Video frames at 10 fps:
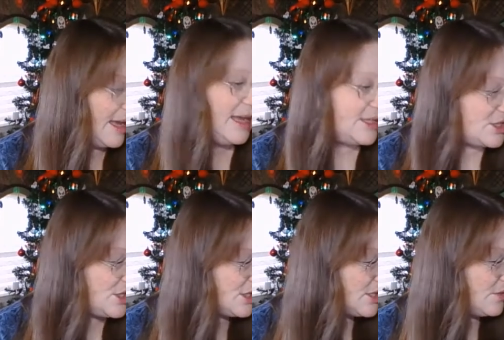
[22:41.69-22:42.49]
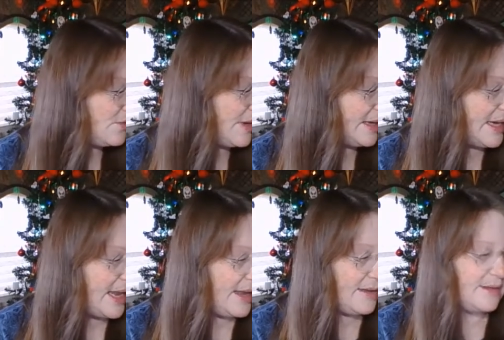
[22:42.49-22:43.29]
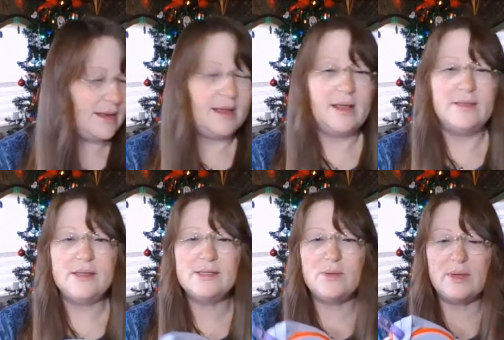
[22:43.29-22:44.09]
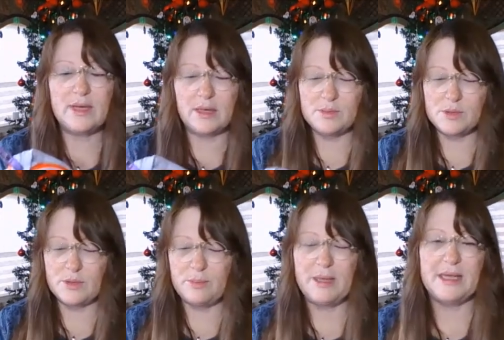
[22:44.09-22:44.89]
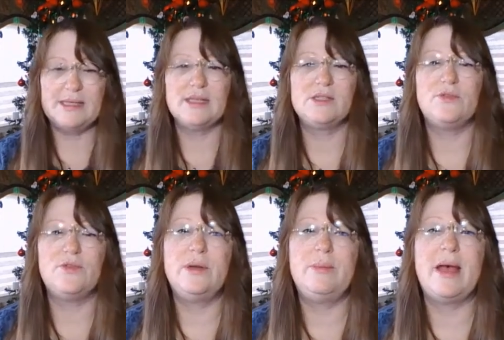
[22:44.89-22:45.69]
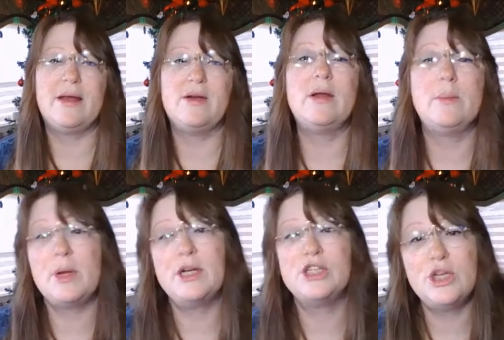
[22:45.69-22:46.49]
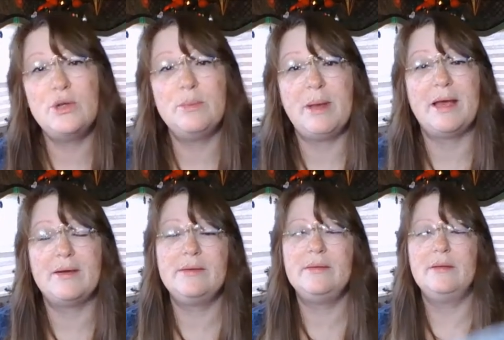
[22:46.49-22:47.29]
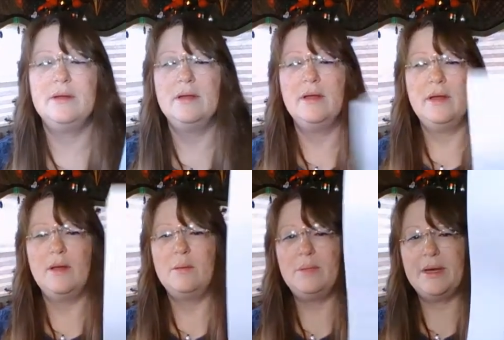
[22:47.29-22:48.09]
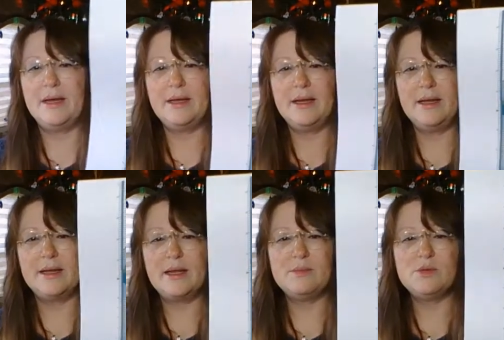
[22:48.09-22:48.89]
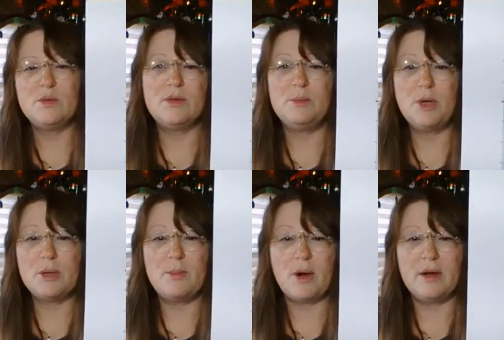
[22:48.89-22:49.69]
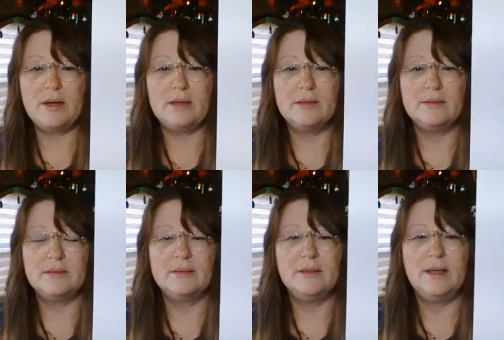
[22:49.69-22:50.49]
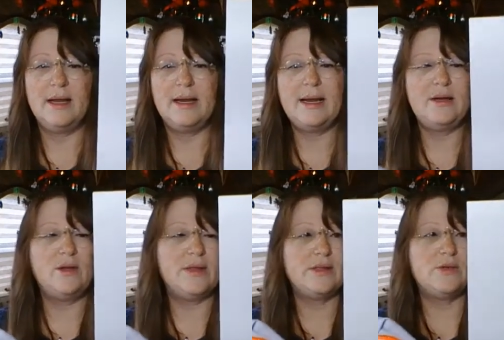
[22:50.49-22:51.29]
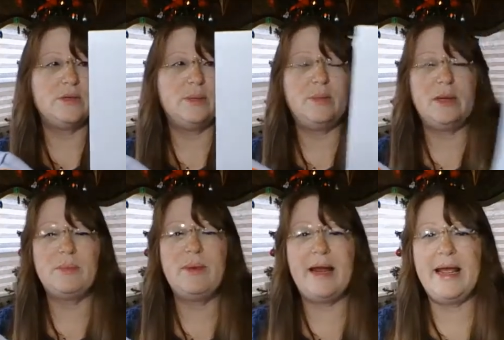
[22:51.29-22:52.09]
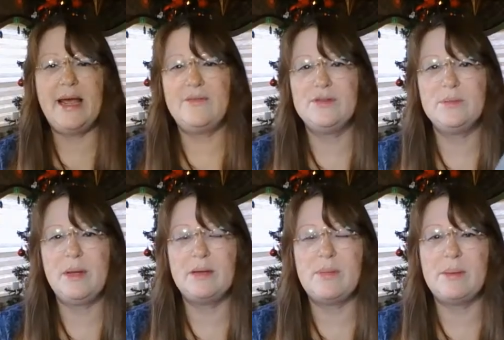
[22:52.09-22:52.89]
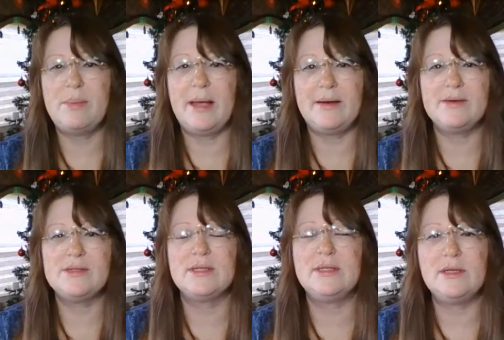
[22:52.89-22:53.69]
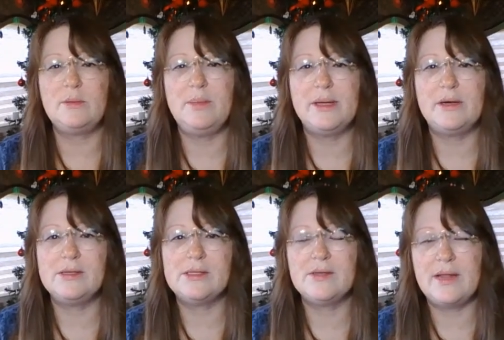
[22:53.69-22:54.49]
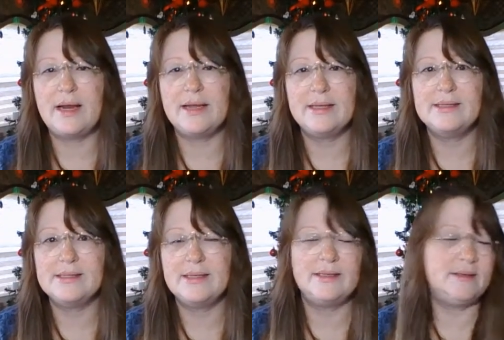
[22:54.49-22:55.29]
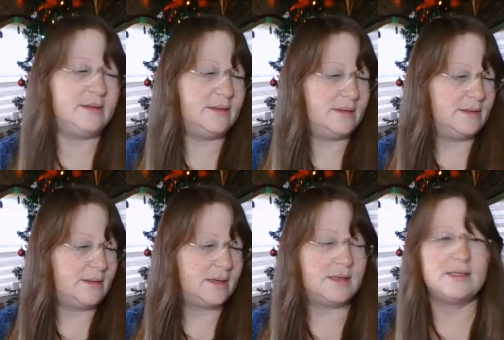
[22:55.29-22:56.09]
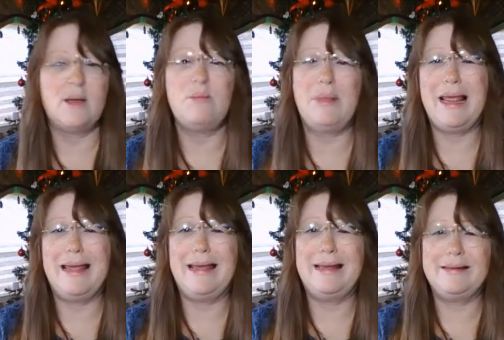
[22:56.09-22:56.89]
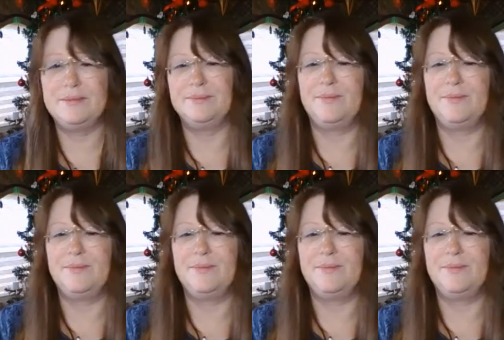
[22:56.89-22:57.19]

it's just so fun. And this one comes with, because it's a free pattern, I'm going to show the pattern, but it comes with a bookmark. And I know it's really big, but I have to make my patterns a little bigger so that I can see it, because I'm blind.